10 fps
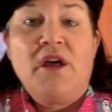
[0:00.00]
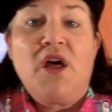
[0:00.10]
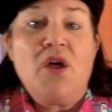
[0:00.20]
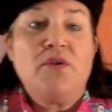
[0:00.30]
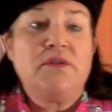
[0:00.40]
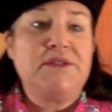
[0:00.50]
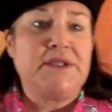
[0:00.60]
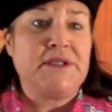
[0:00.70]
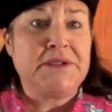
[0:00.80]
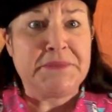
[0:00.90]

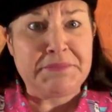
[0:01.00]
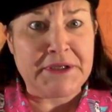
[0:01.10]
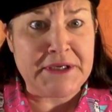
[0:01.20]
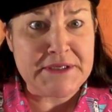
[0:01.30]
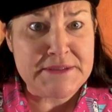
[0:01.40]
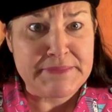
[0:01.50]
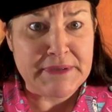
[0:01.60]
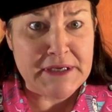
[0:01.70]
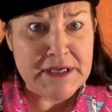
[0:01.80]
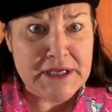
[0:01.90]
golden
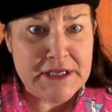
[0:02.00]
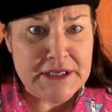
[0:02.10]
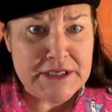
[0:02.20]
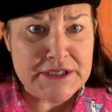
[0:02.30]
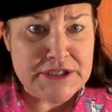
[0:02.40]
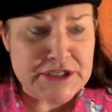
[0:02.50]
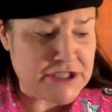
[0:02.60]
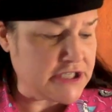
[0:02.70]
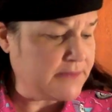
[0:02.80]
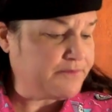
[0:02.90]

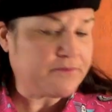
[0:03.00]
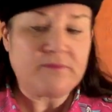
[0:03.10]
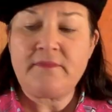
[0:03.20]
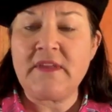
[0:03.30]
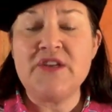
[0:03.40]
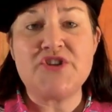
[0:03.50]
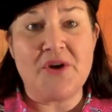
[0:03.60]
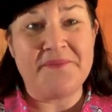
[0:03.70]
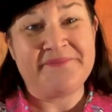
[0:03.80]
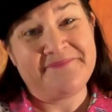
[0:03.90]
paintbrush.
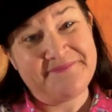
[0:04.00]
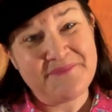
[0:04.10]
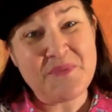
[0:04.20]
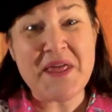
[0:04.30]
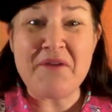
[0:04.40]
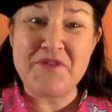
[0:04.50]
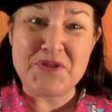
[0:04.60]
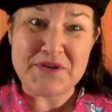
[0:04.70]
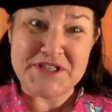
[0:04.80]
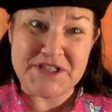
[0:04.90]
So, without
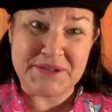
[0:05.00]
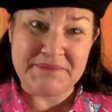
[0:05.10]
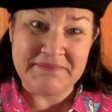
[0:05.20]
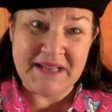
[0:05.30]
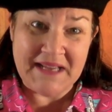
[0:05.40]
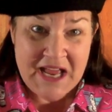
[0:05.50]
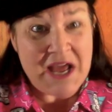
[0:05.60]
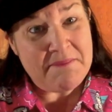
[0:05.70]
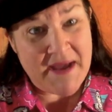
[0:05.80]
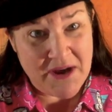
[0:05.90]
further ado,
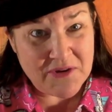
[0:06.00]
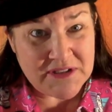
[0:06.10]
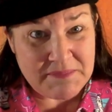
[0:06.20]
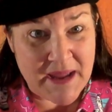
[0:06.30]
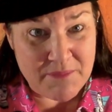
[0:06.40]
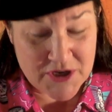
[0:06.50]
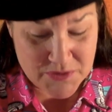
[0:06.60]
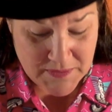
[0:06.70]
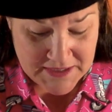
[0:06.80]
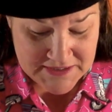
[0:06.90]
my golden
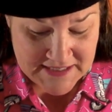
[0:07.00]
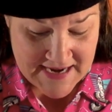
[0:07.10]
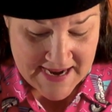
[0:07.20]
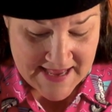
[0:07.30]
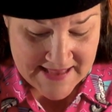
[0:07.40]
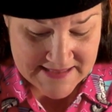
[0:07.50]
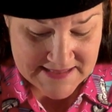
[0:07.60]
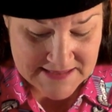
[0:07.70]
paintbrush winner today is.